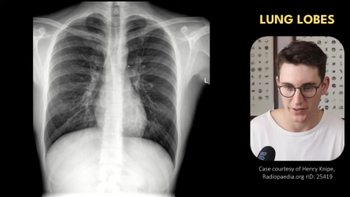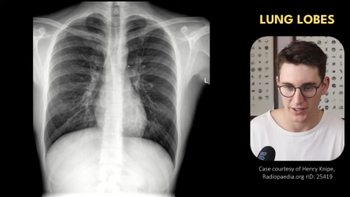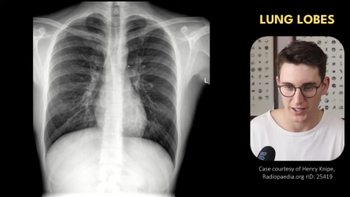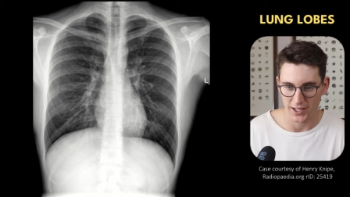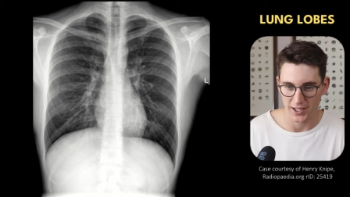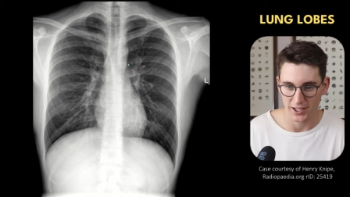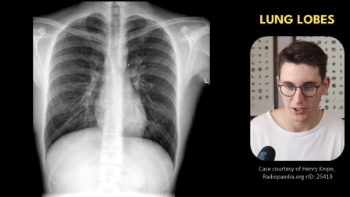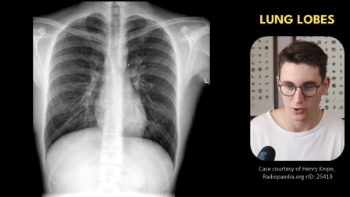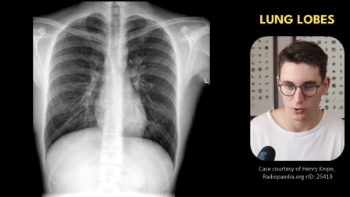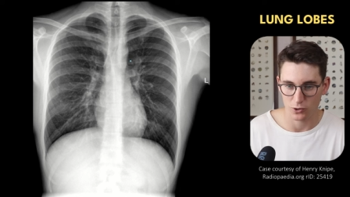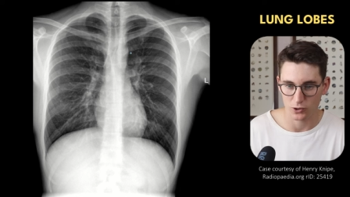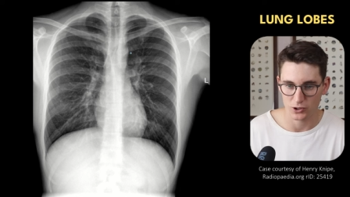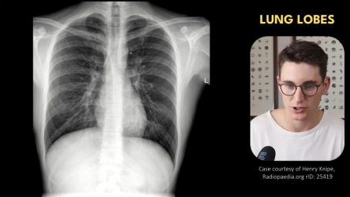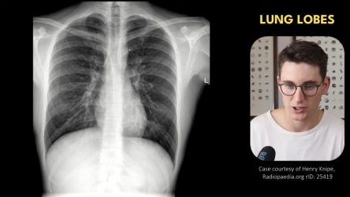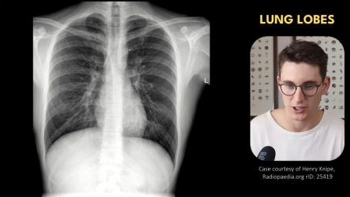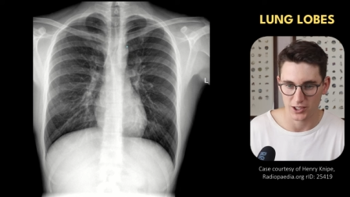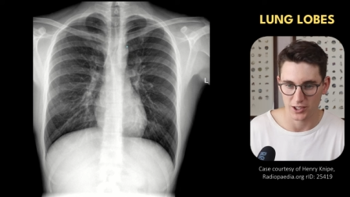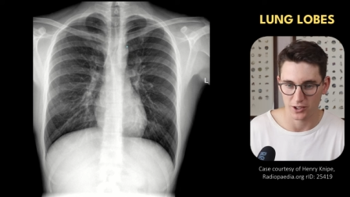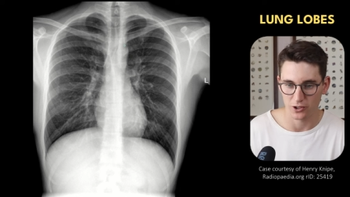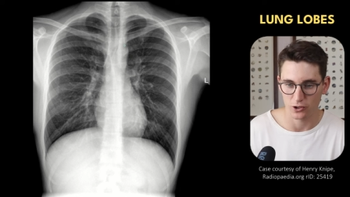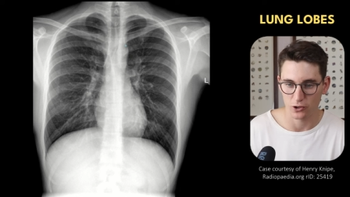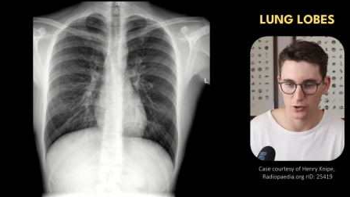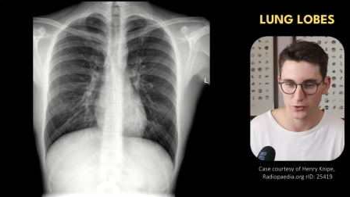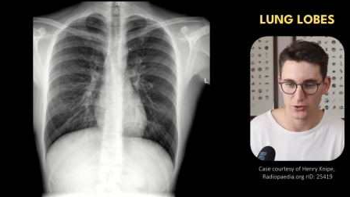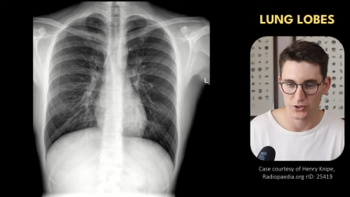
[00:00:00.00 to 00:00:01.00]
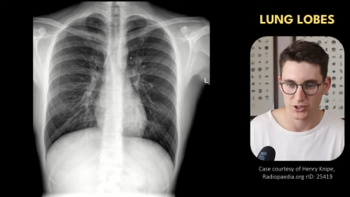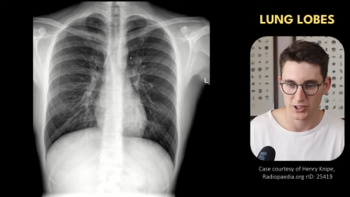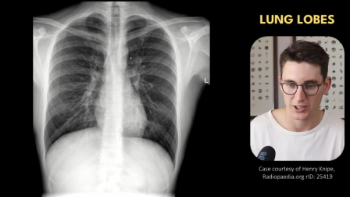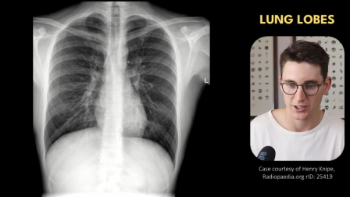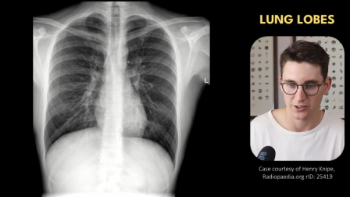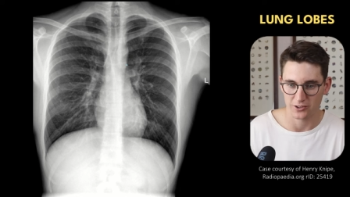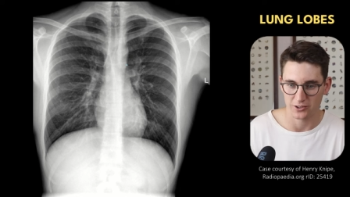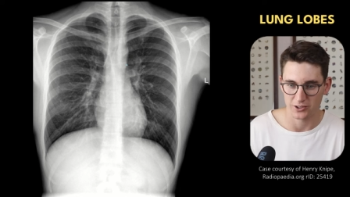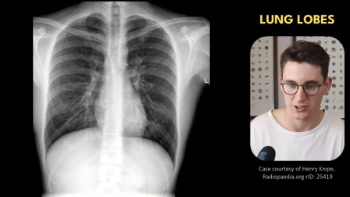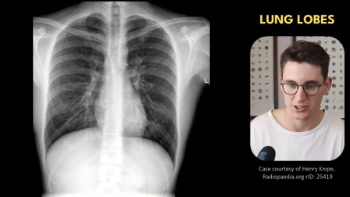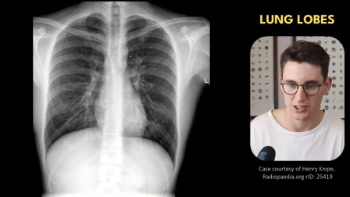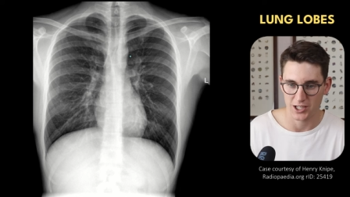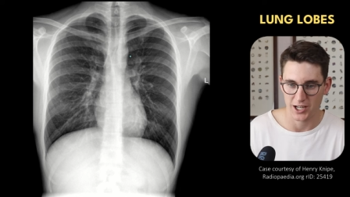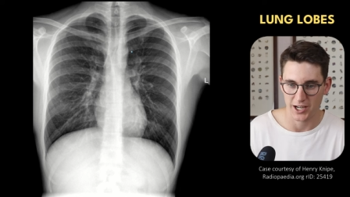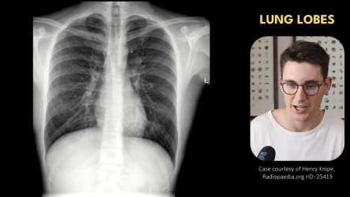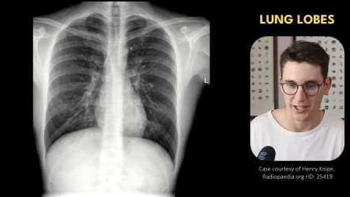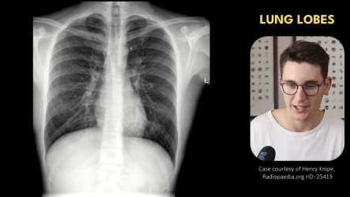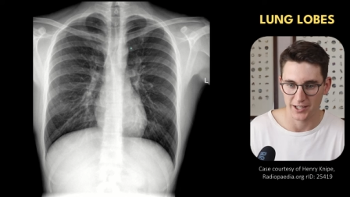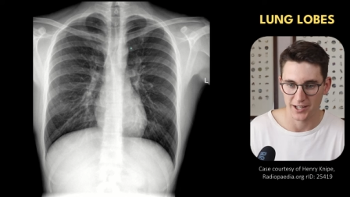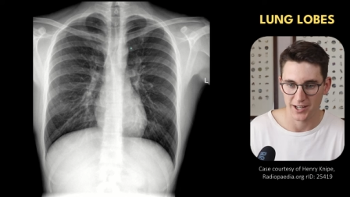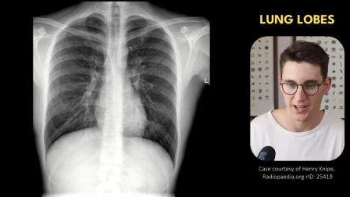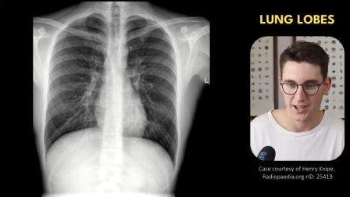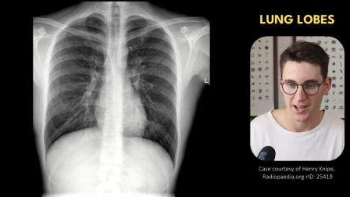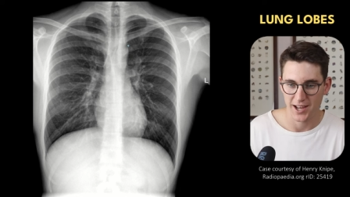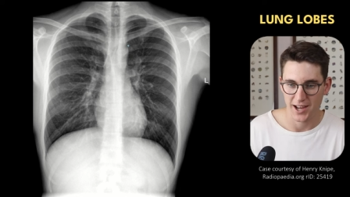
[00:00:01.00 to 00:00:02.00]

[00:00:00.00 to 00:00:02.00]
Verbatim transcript: the aorta, a luftsichel sign.